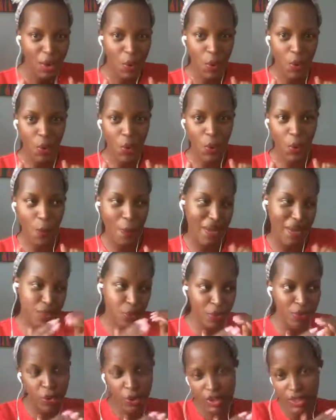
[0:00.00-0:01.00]
But
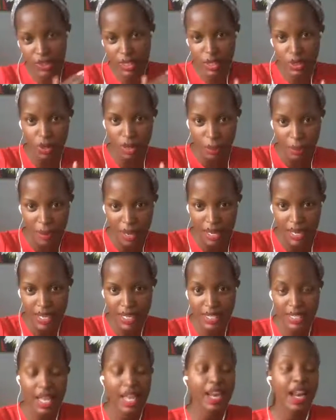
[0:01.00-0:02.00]
we've got this on a
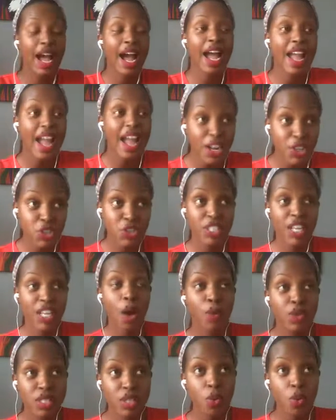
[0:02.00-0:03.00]
balance. And
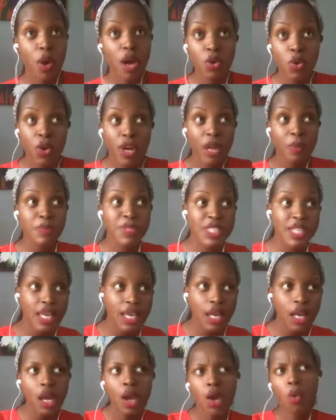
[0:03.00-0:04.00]
I was the one who kept
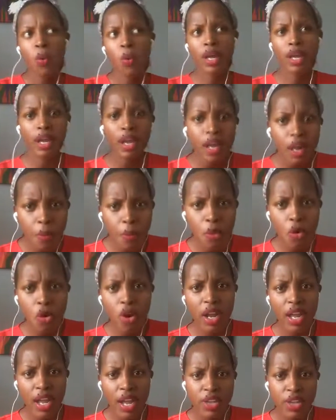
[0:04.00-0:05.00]
saying, we can get a
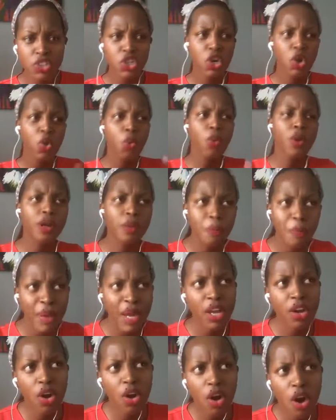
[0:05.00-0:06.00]
mortgage, we can
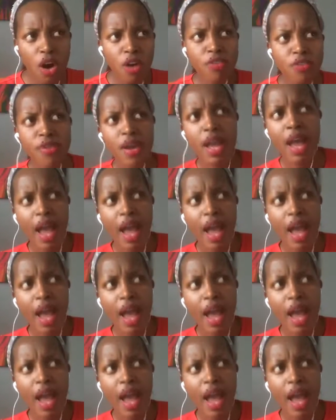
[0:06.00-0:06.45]
pay it off.